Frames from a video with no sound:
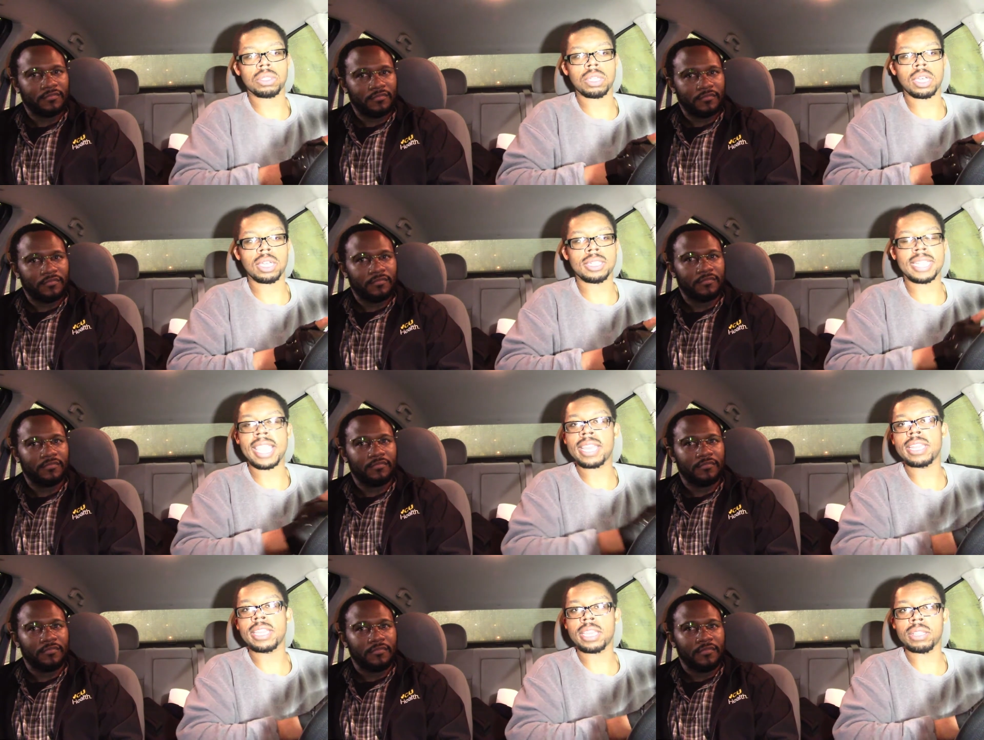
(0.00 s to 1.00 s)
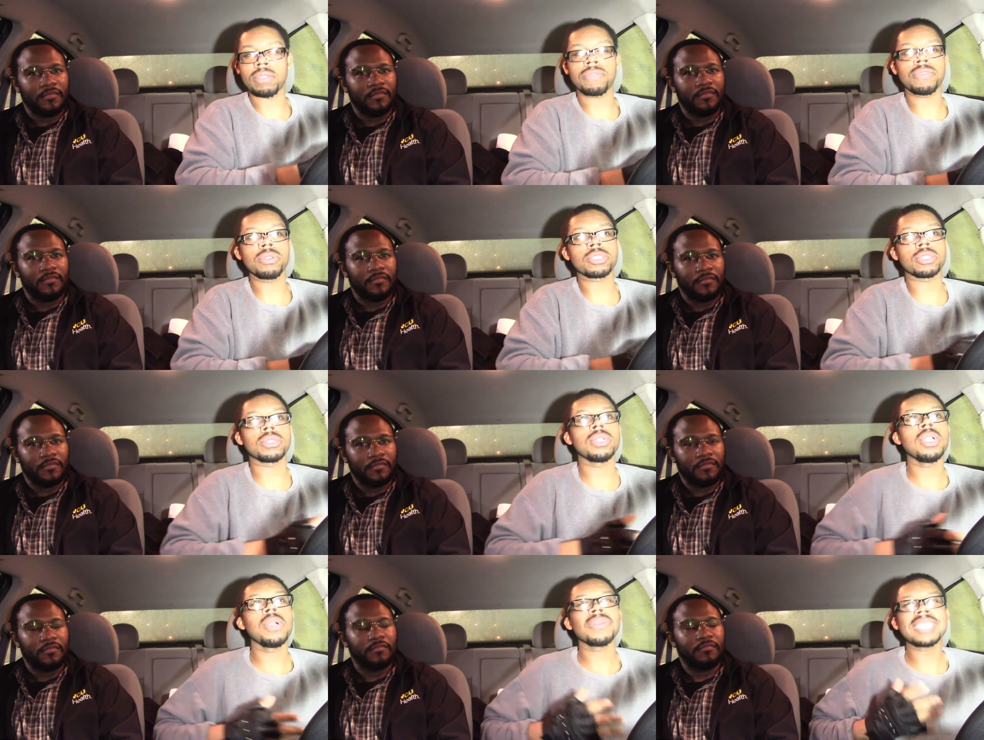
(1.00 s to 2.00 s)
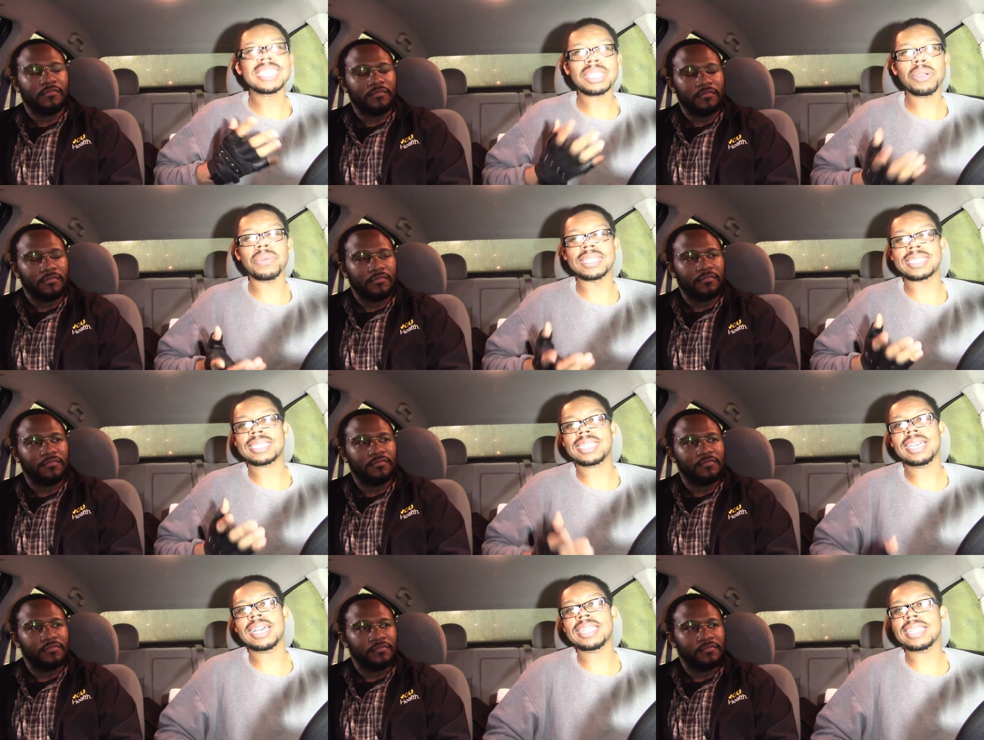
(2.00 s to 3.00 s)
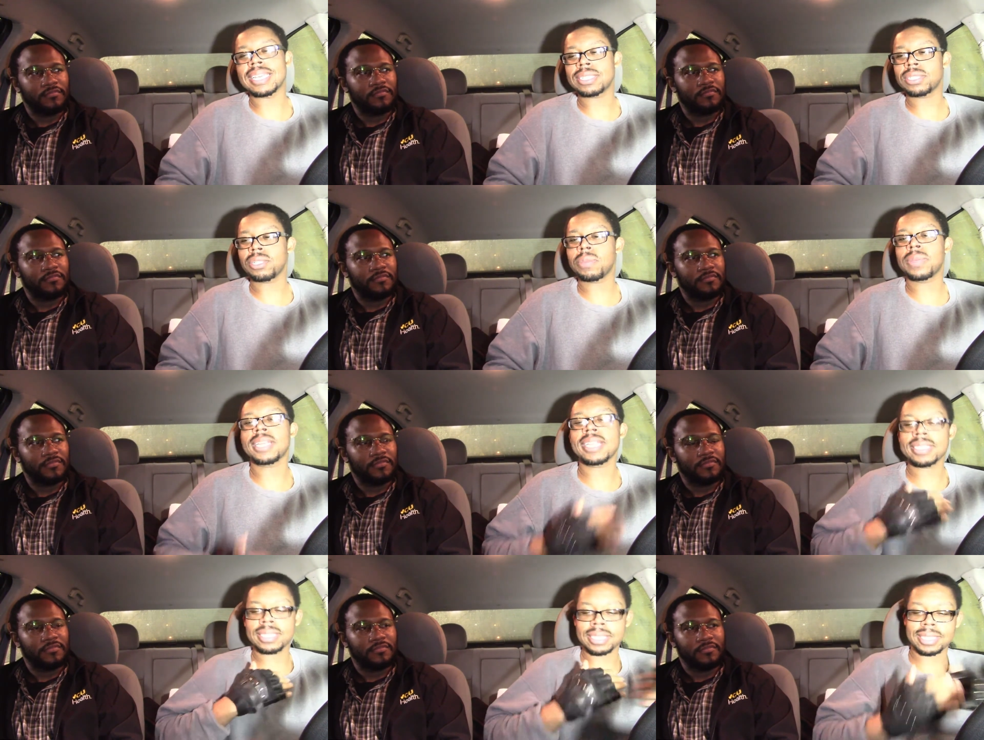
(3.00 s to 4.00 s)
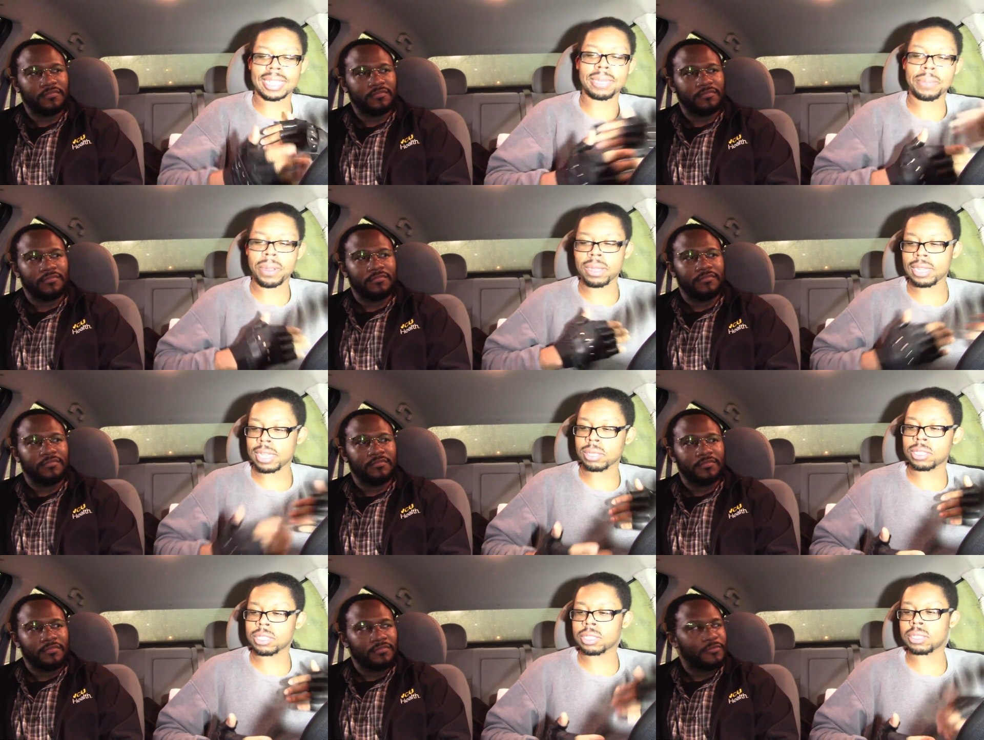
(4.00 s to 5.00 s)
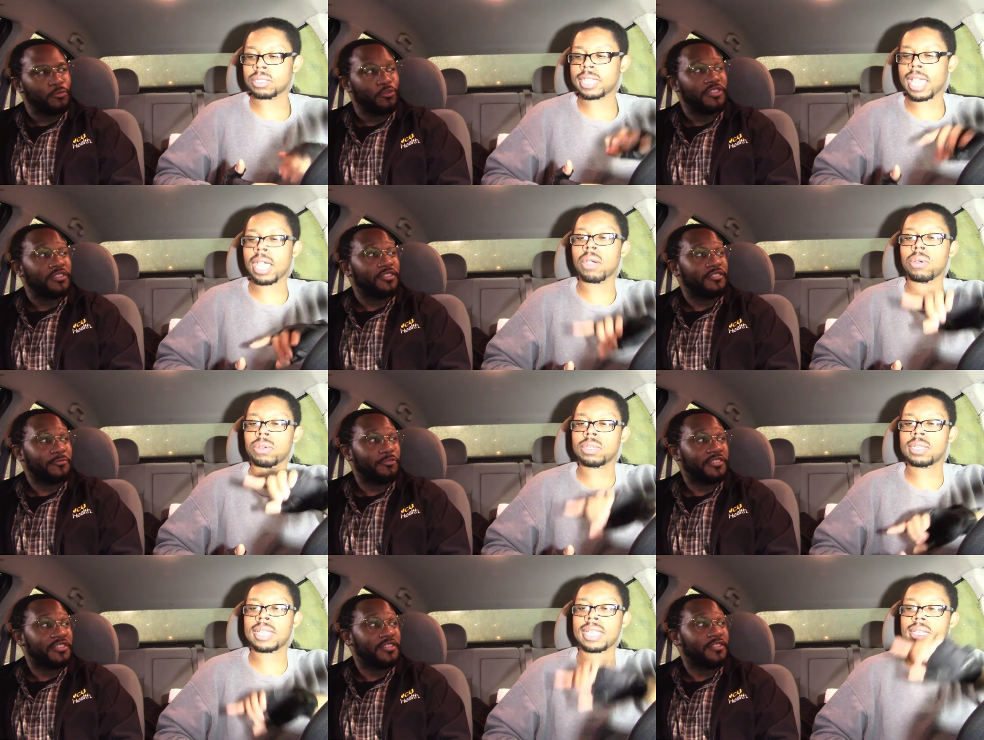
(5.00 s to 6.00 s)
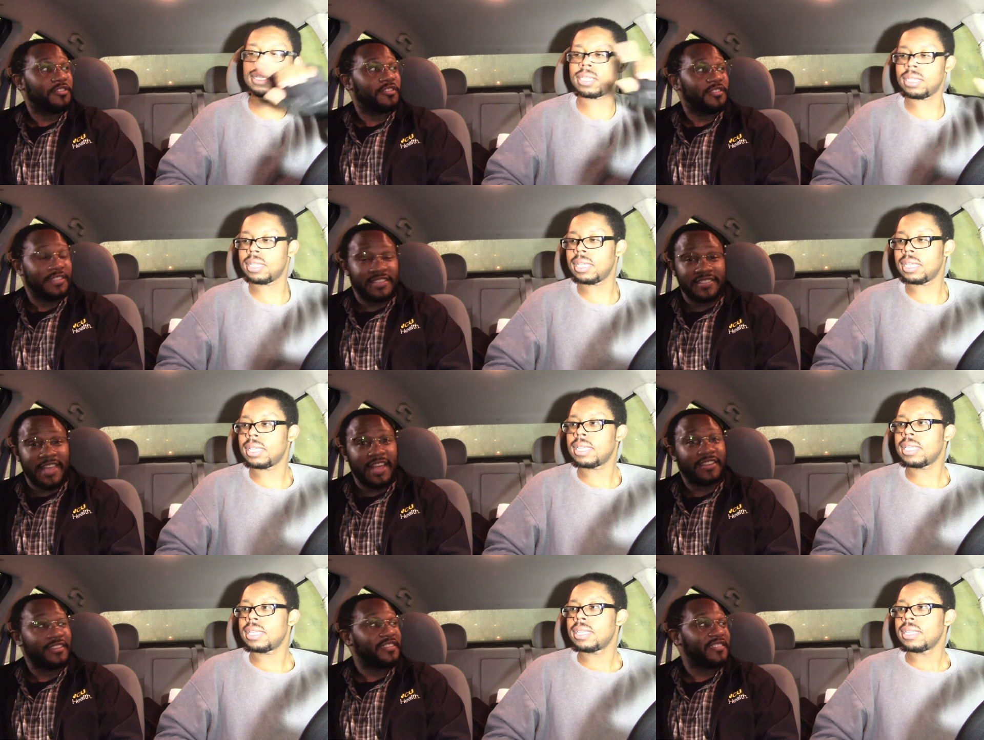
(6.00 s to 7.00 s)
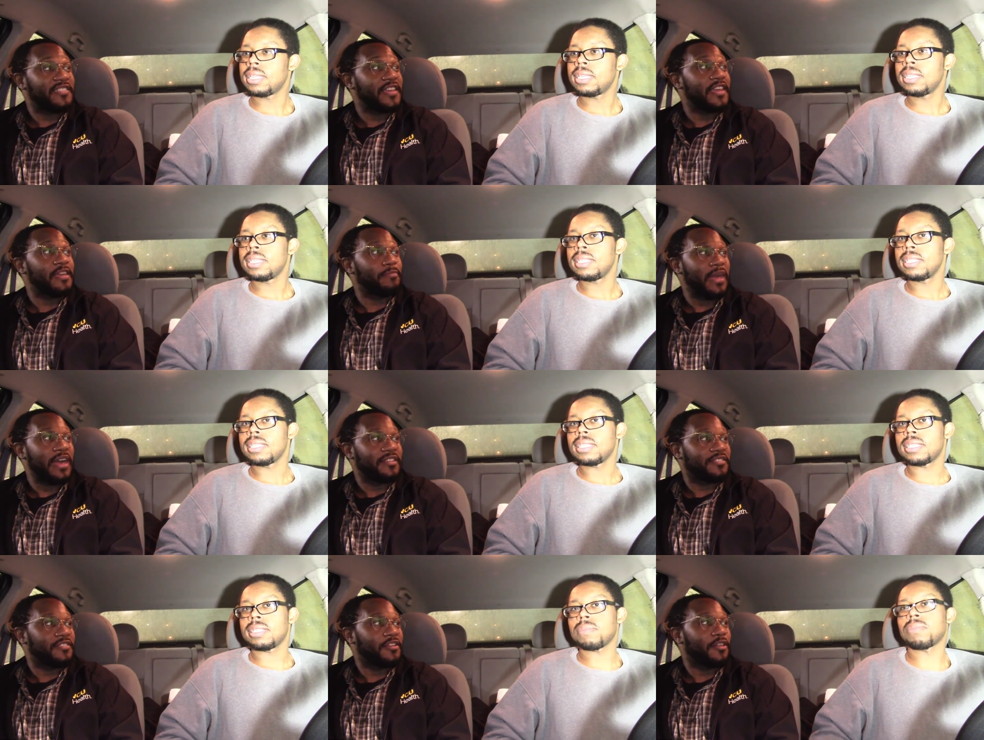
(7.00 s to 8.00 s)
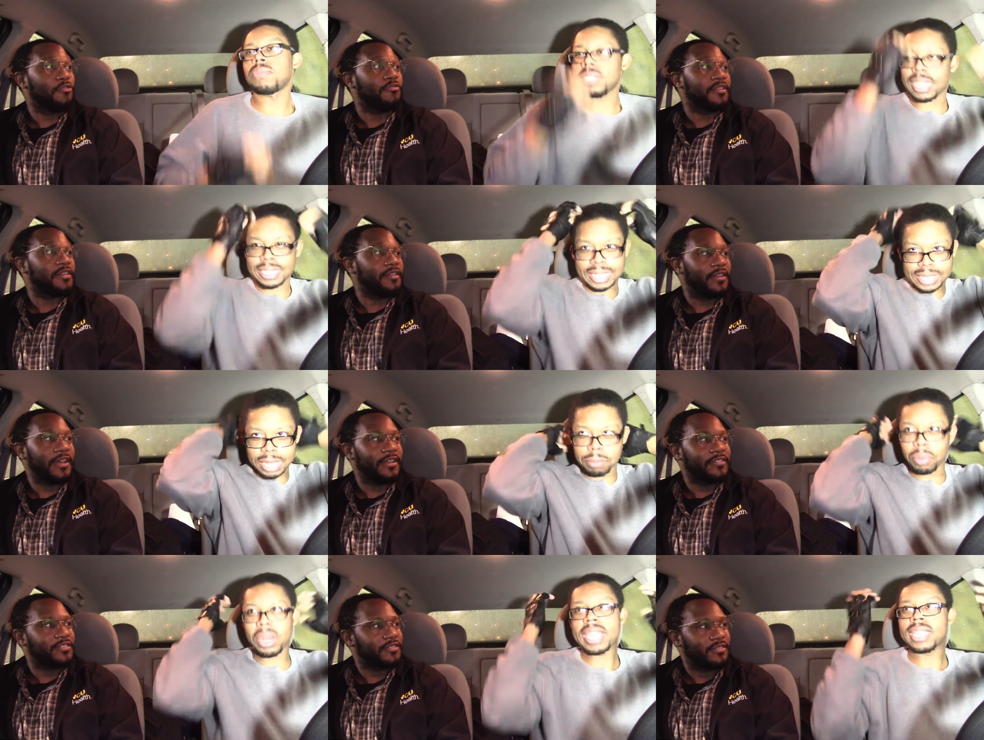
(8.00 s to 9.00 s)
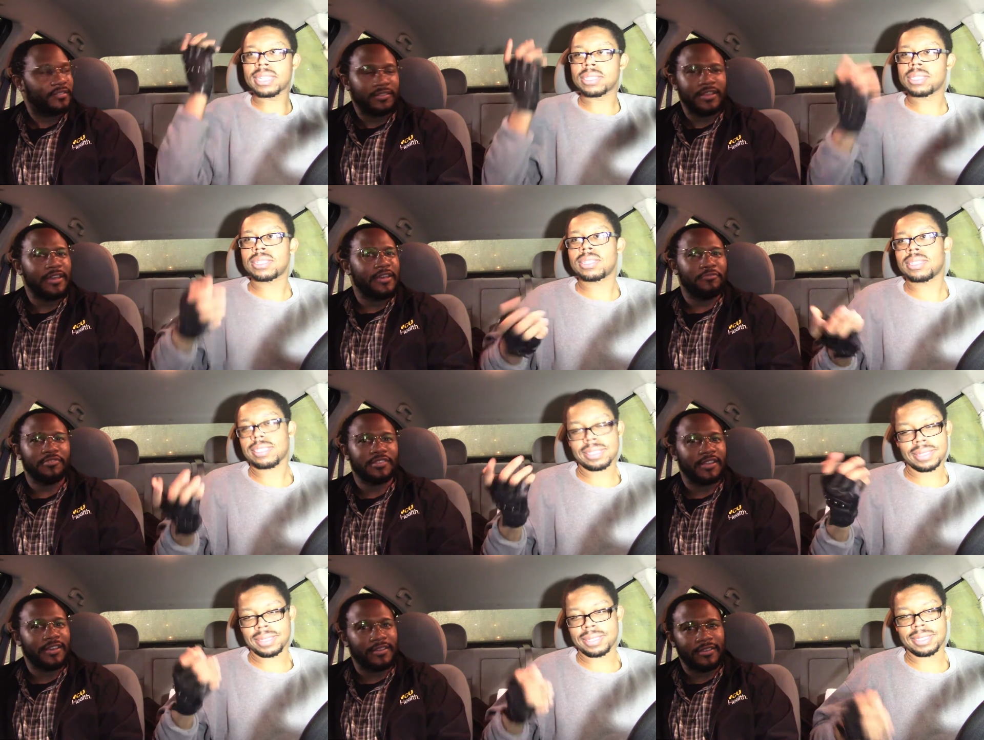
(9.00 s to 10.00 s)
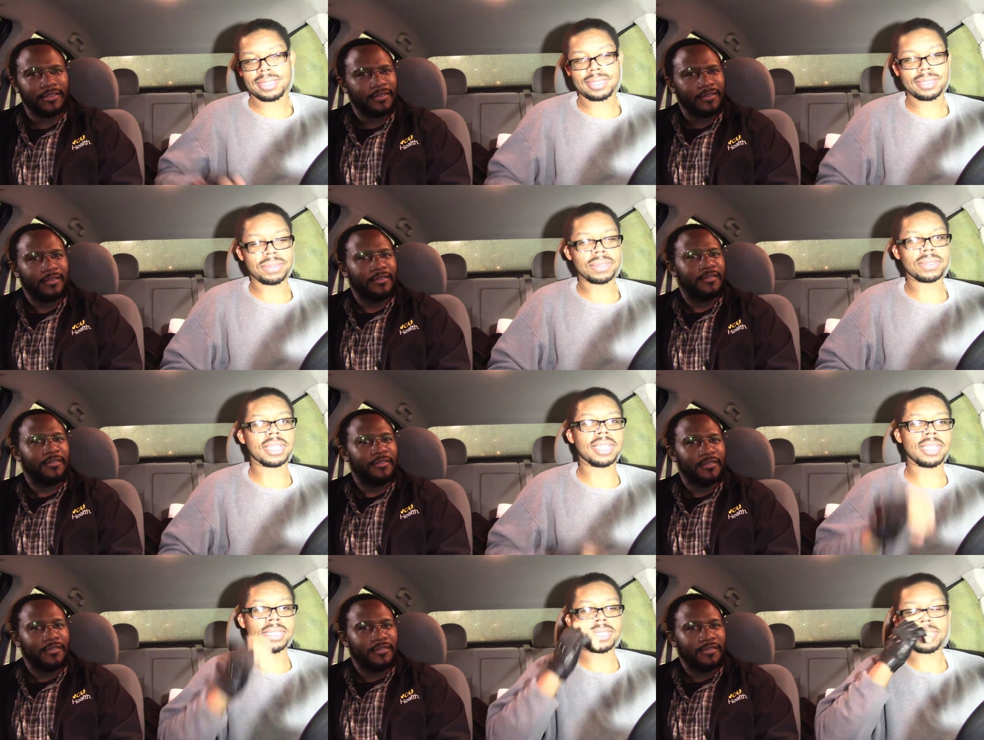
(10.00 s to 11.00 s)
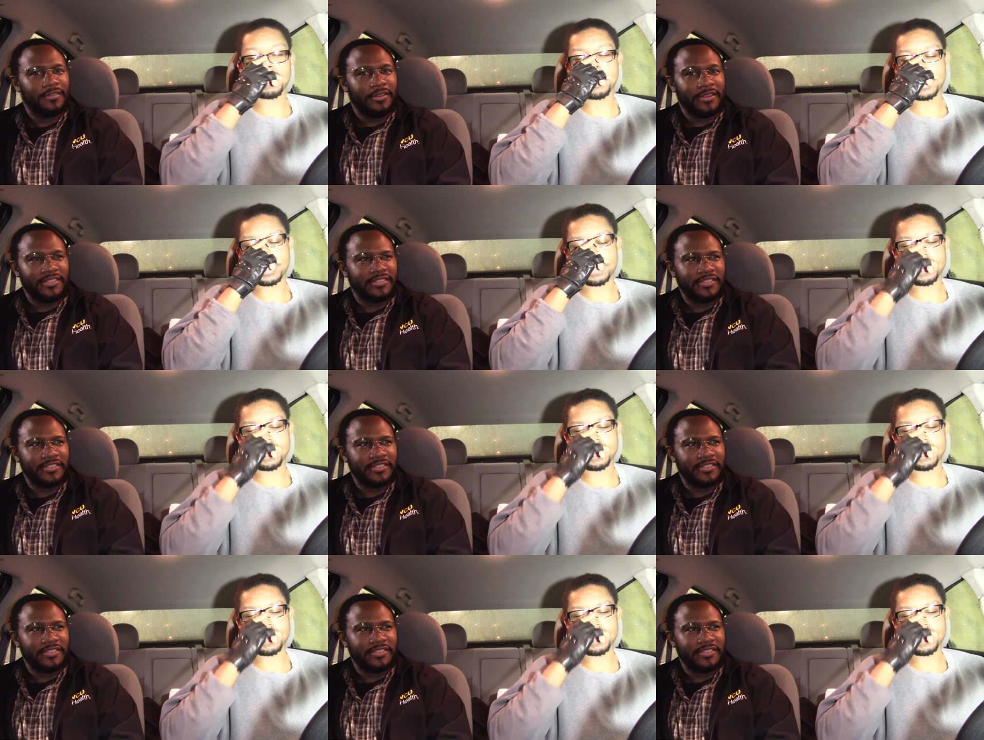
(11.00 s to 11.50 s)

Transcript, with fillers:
Speaker 1: uh, Danny in the future, which I thought was unnecessary, but I guess it's like a parallel to which, Cal.
Speaker 2: Which she looked exactly the same, minus the clothing. Yeah, she just like, had braids. Yeah, it was like. Okay. But like she